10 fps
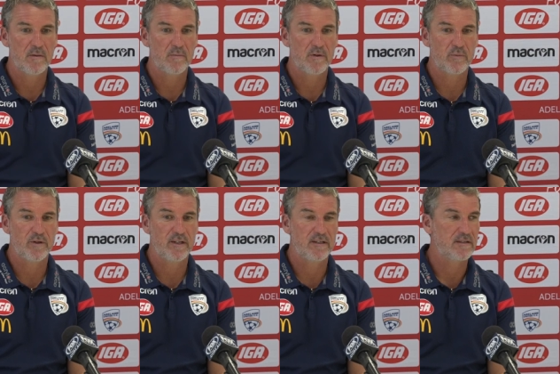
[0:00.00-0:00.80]
But
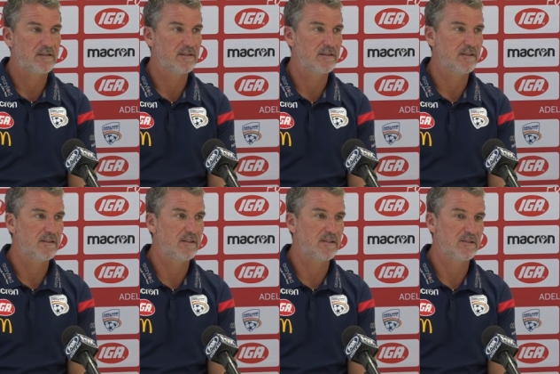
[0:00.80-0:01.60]
we didn't,
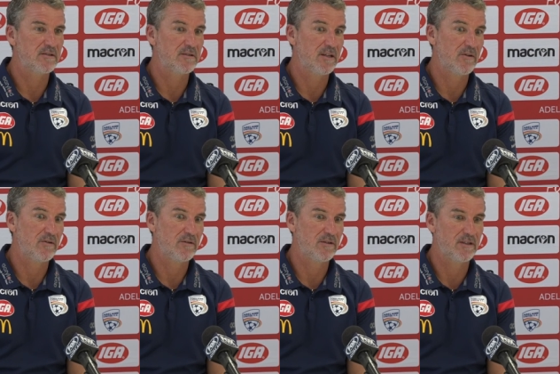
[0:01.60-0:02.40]
and
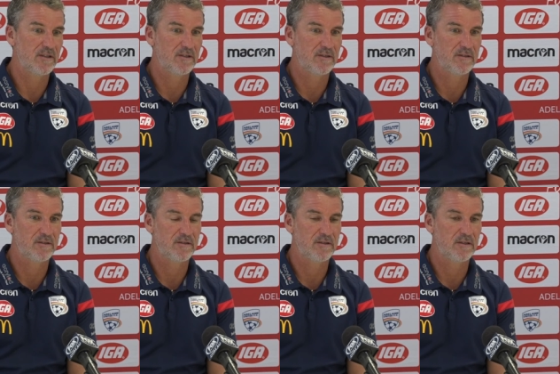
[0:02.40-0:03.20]
now
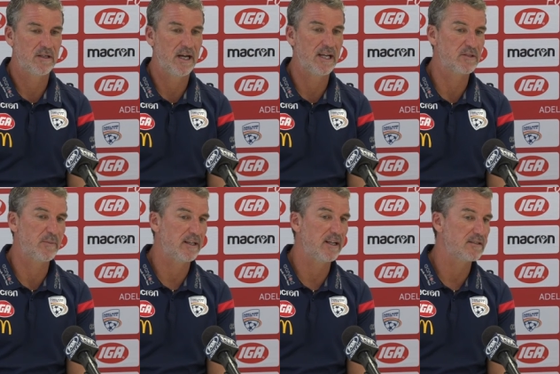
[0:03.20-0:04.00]
I
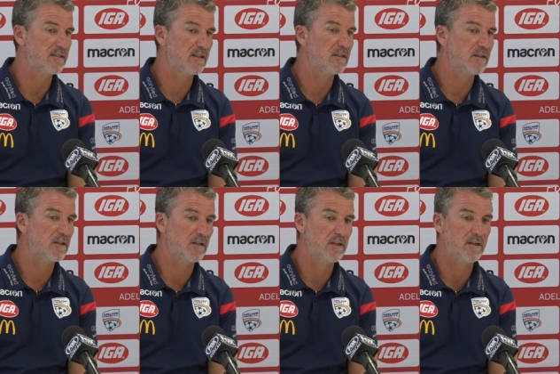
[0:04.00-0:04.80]
expect Elsie
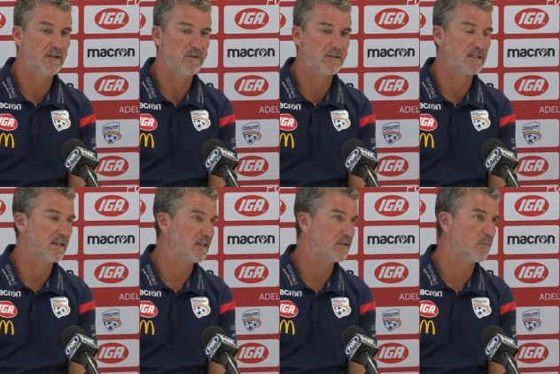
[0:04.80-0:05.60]
on
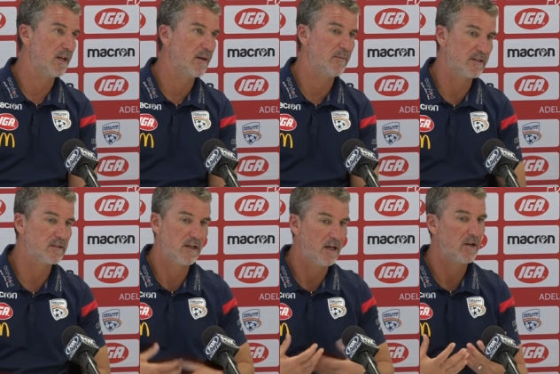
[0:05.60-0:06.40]
Sunday to play,
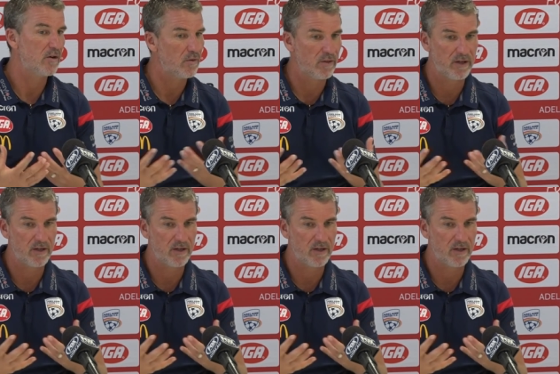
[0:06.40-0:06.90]
but I know